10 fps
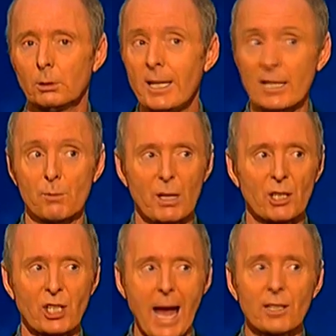He hasn't
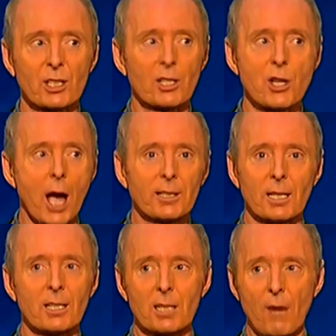been sad since
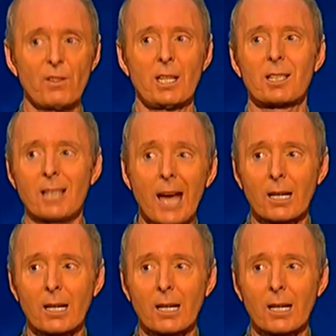1976.